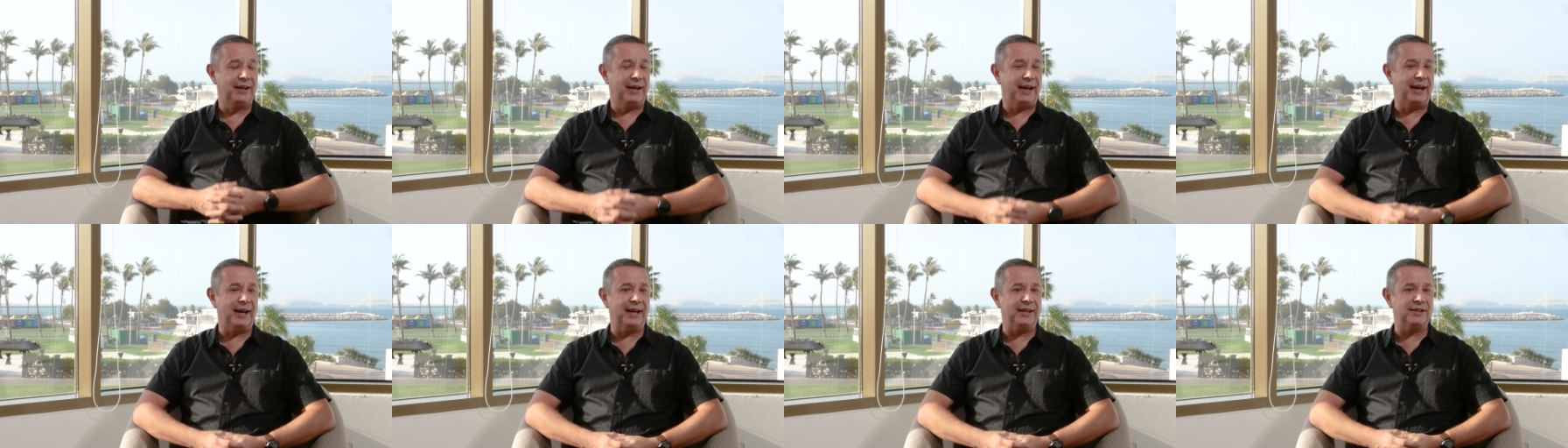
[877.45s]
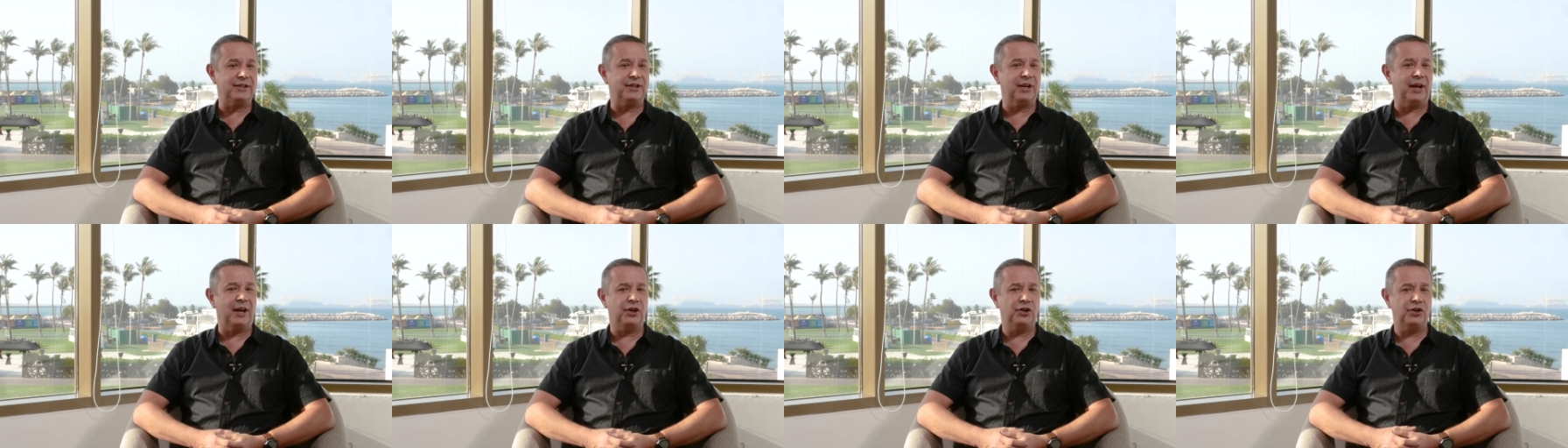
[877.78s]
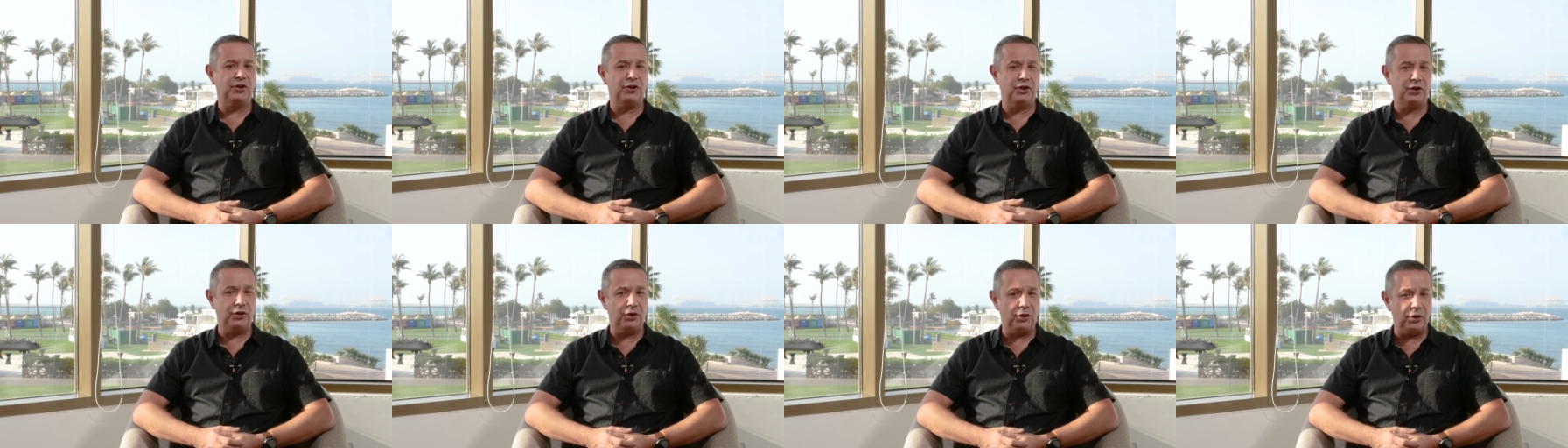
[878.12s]
it's a
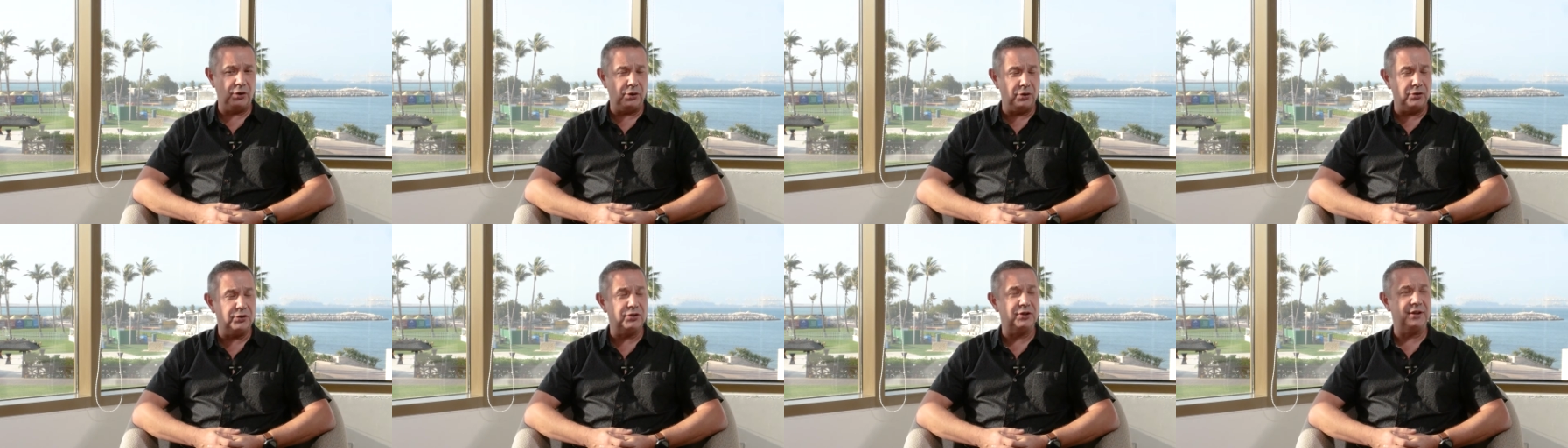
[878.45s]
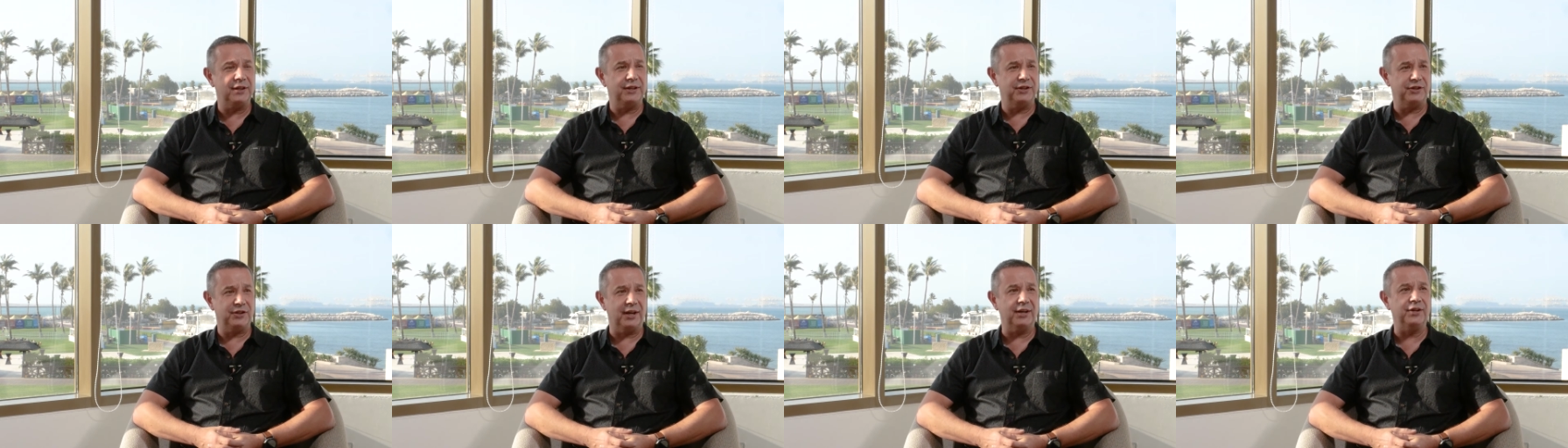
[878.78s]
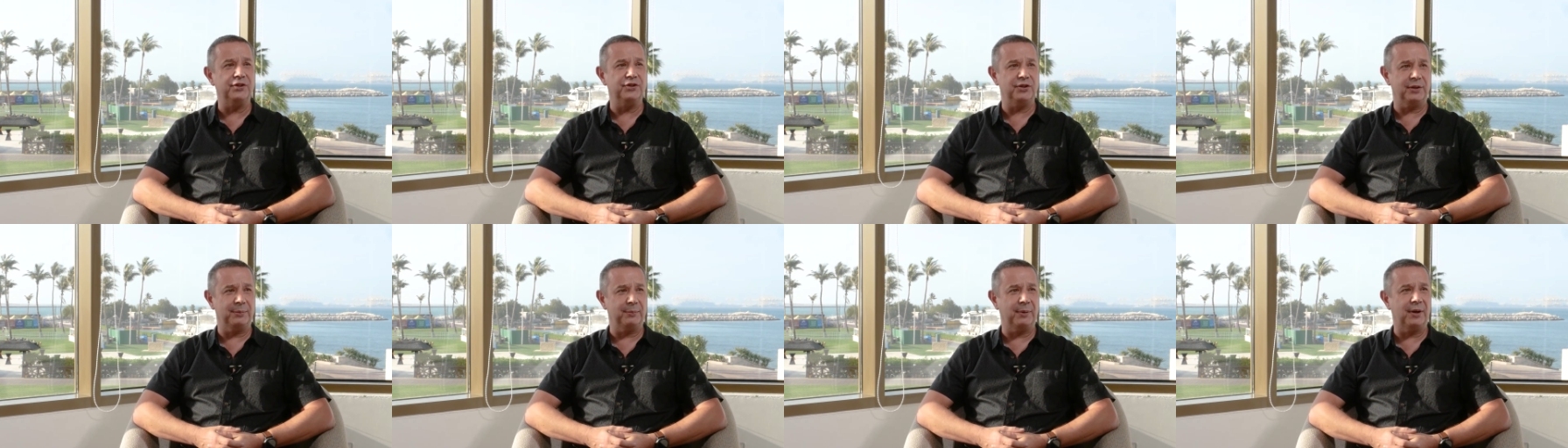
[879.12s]
hugely
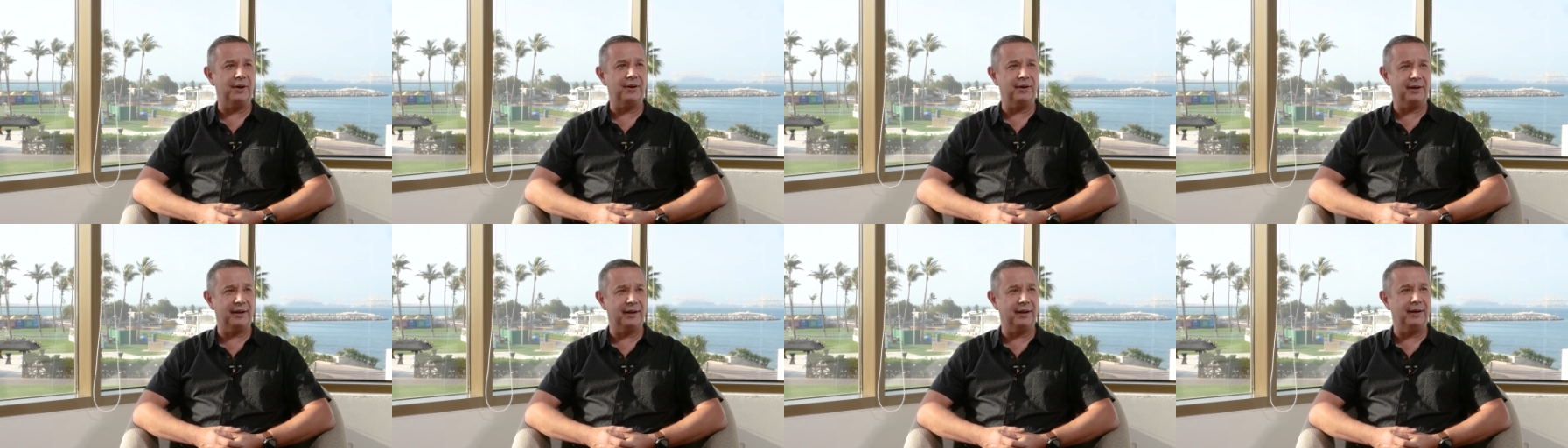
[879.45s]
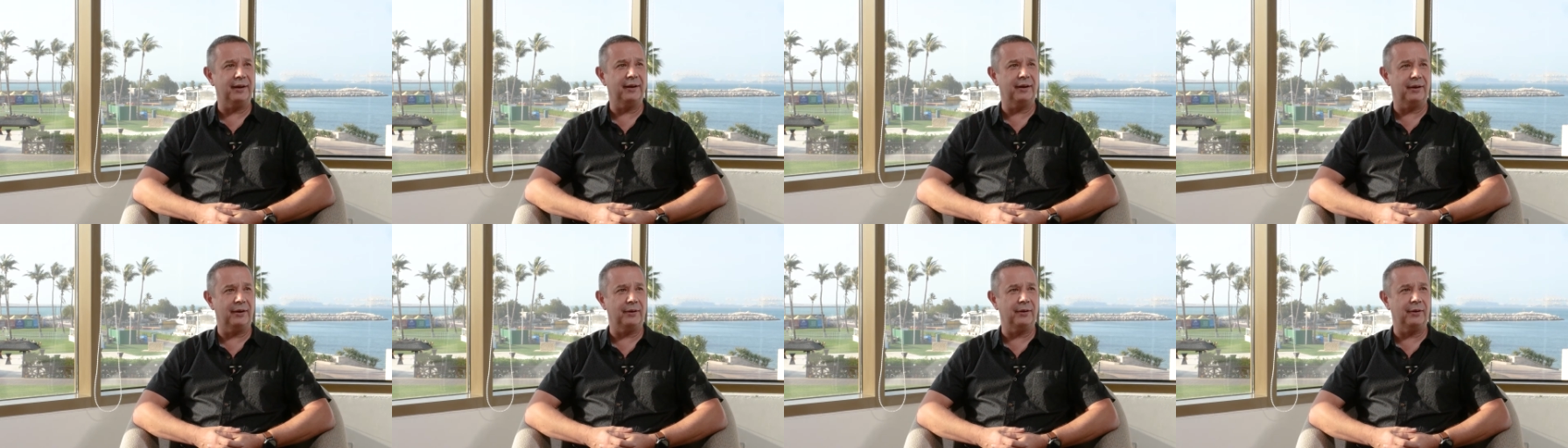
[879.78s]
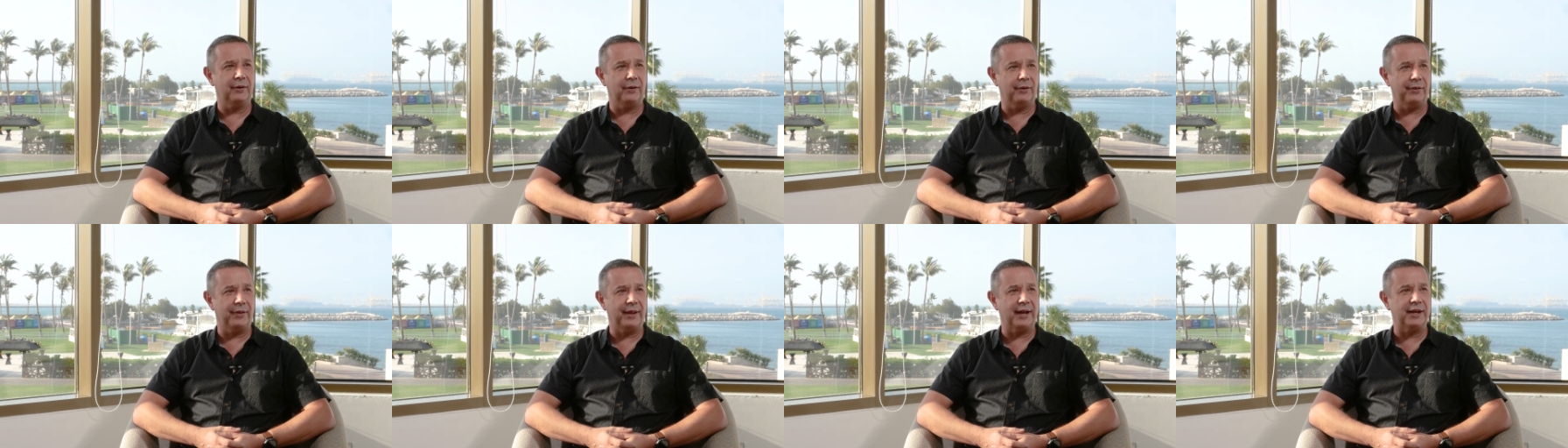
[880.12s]
changing market
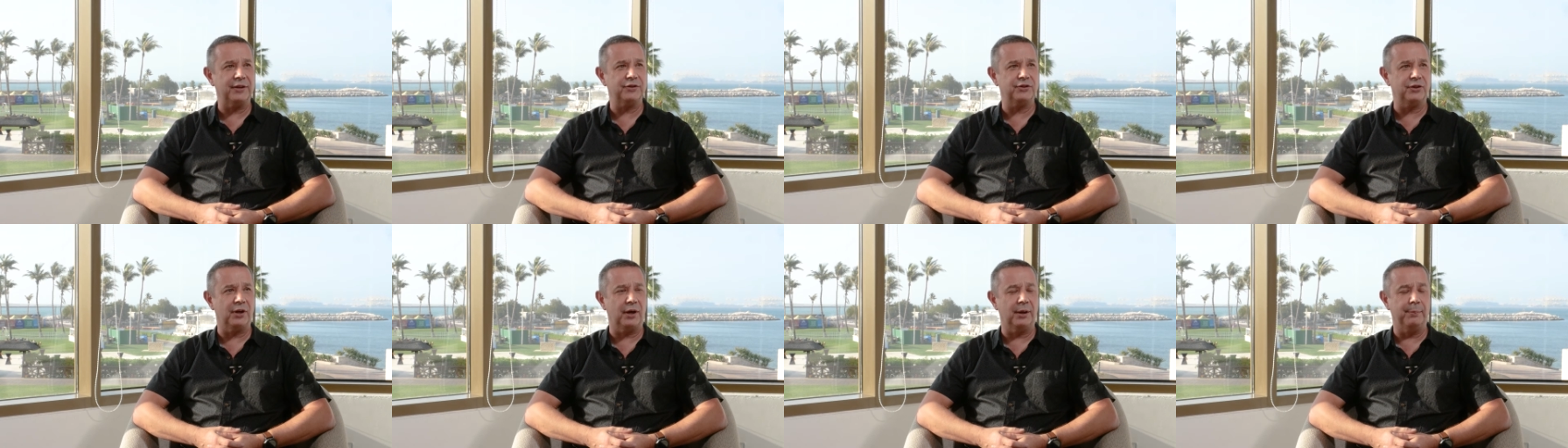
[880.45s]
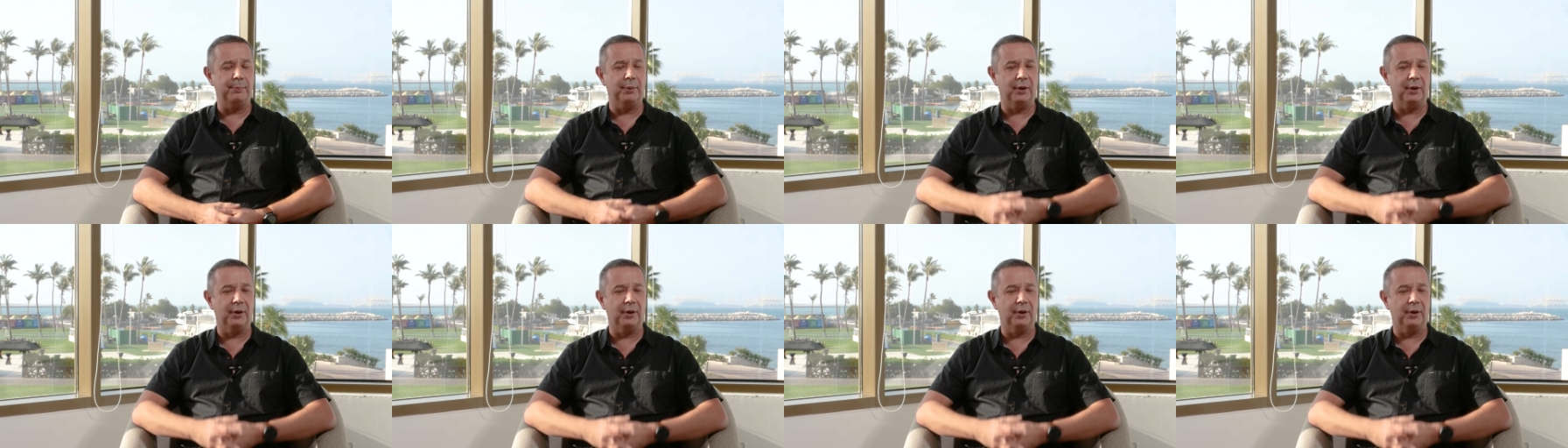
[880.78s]
on that side.